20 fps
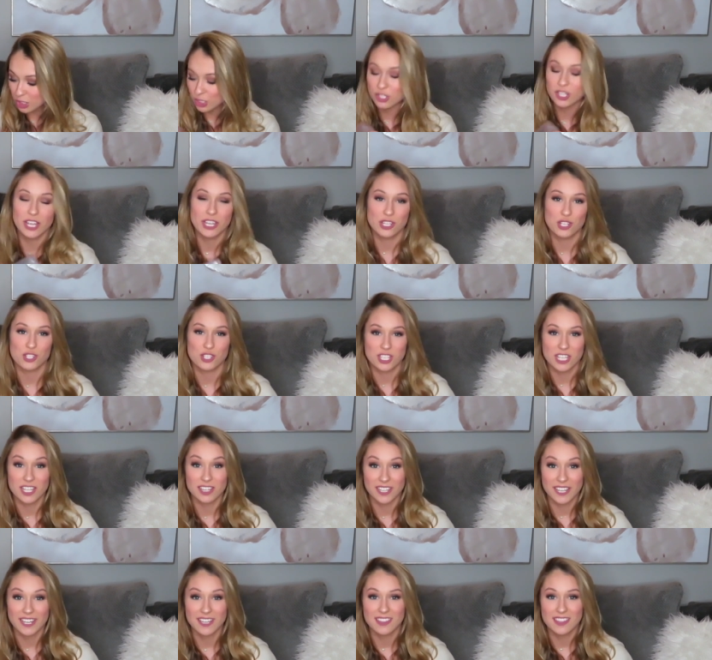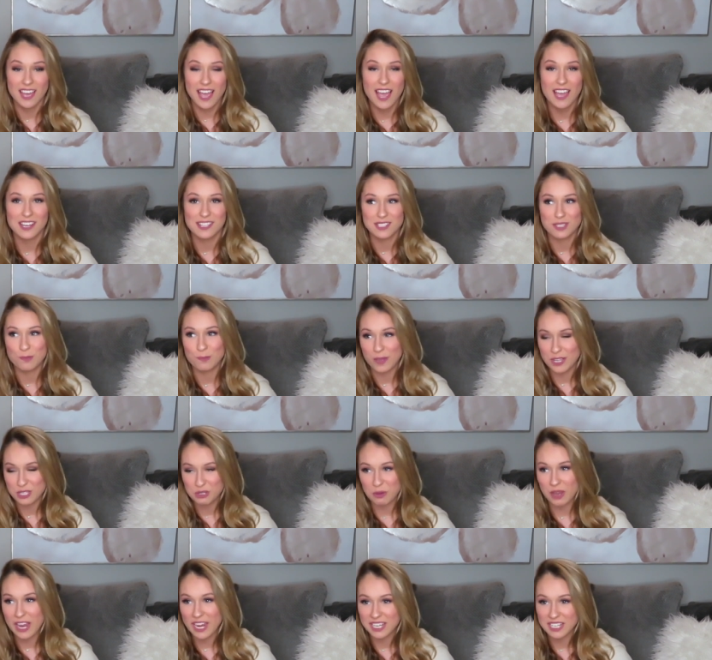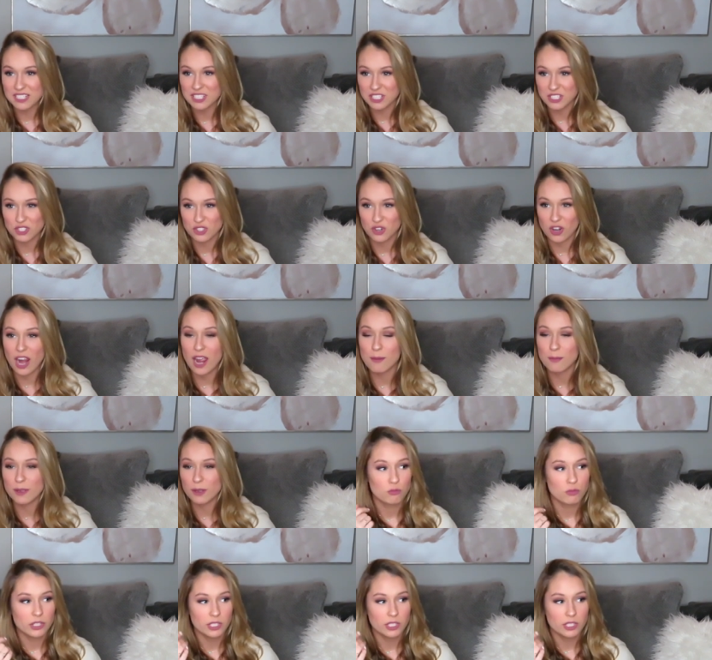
look like your skin. Like, that is the best way I can describe it.